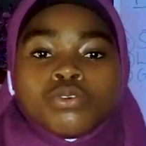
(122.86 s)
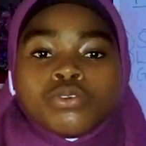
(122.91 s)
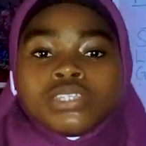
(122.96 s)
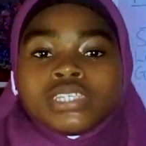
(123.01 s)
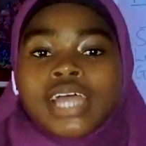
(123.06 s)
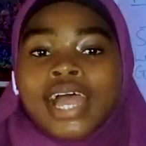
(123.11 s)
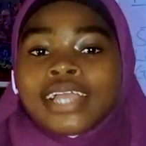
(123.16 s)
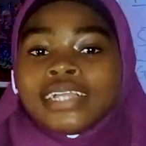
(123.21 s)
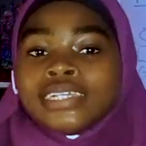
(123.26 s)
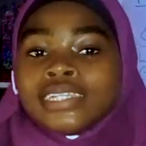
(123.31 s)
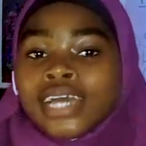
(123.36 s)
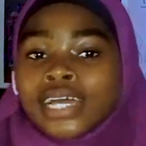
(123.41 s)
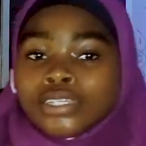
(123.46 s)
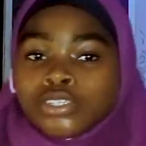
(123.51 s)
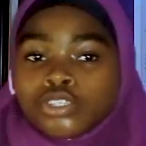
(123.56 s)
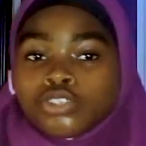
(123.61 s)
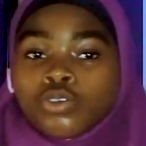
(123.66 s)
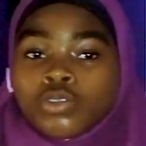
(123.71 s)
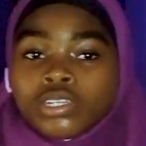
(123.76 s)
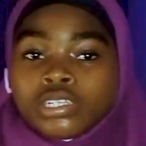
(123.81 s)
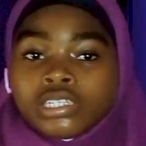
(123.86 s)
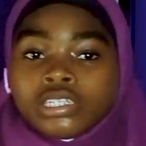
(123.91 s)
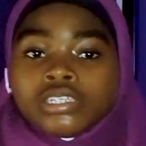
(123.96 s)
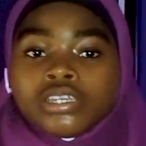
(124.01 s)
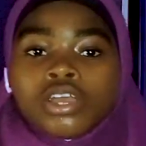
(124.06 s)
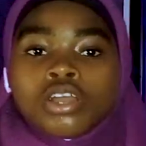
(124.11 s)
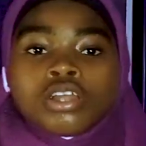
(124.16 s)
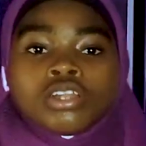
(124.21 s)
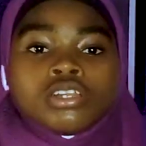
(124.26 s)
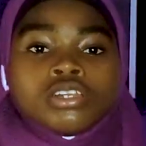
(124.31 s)
are either solid,
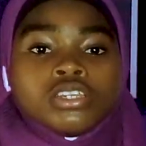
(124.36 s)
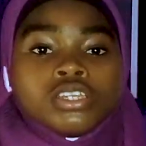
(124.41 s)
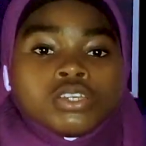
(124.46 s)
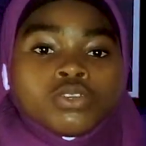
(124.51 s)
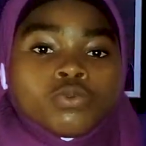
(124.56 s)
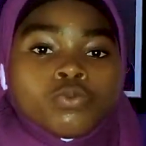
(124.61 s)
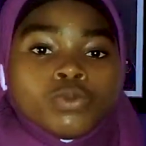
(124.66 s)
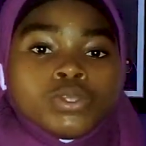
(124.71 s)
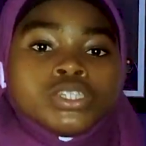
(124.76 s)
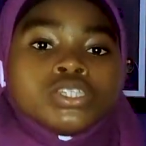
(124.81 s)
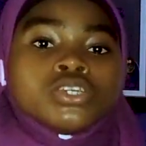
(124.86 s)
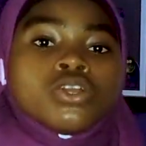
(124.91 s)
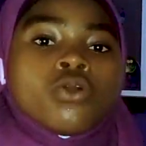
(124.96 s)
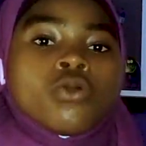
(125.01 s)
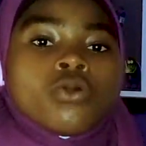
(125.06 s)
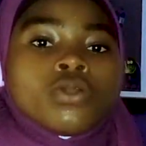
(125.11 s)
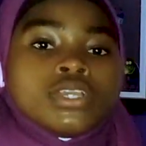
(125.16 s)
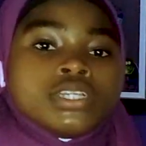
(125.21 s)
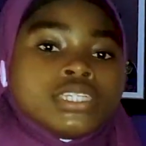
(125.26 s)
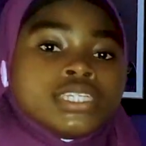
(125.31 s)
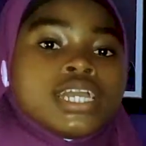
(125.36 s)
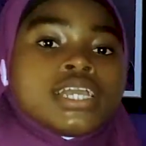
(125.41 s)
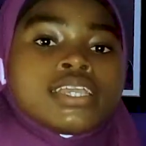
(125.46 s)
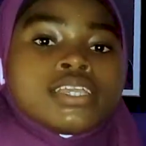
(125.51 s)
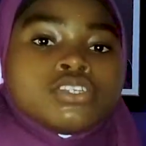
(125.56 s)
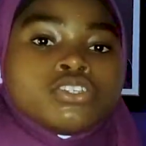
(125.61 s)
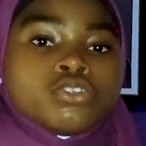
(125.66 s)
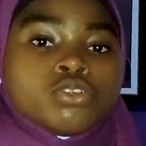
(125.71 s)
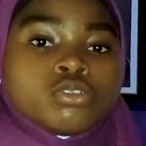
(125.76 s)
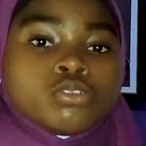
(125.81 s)
liquid, or in their
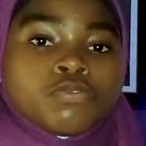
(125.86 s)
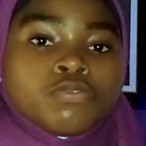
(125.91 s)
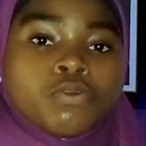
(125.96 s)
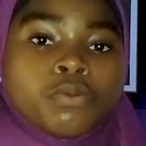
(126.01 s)
gaseous form.